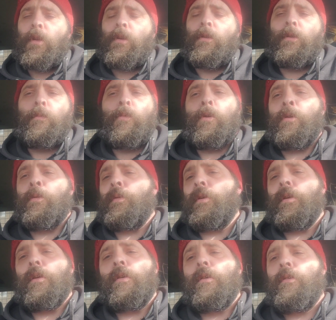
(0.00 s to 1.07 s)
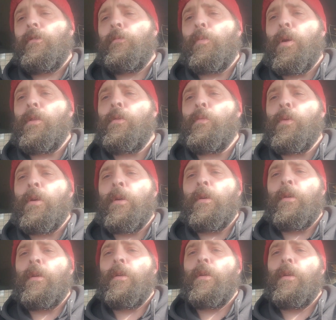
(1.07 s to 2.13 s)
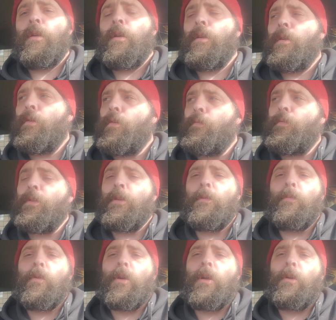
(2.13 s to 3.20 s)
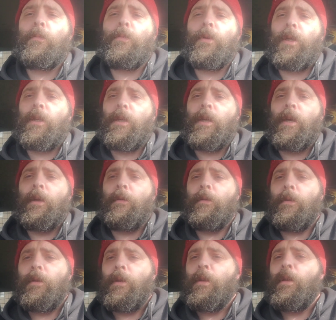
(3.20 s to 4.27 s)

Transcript: The more we spread the word, hopefully the more help we can get.